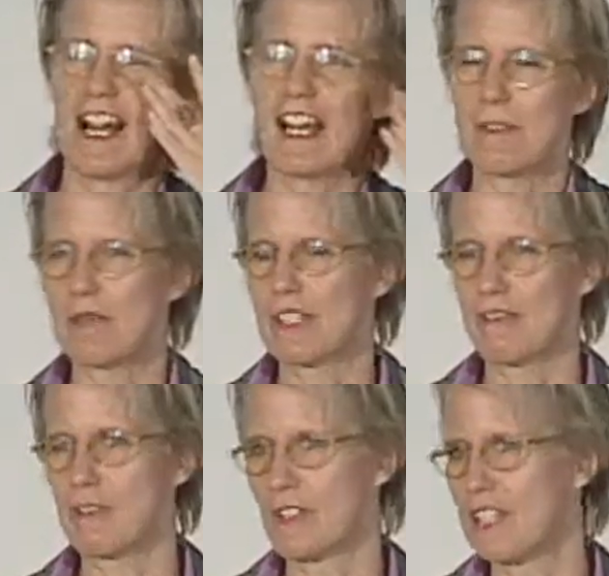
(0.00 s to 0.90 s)
times
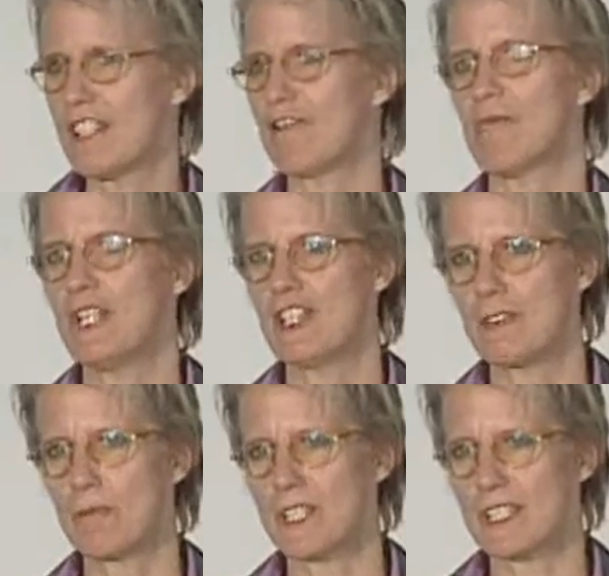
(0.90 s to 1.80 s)
for the
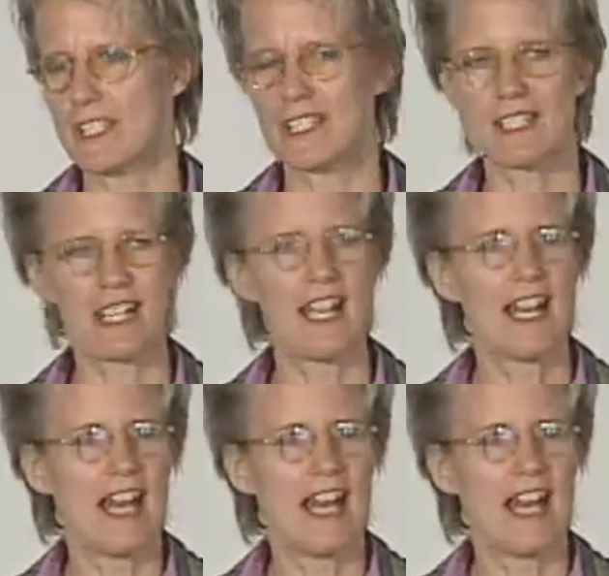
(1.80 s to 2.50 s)
information business.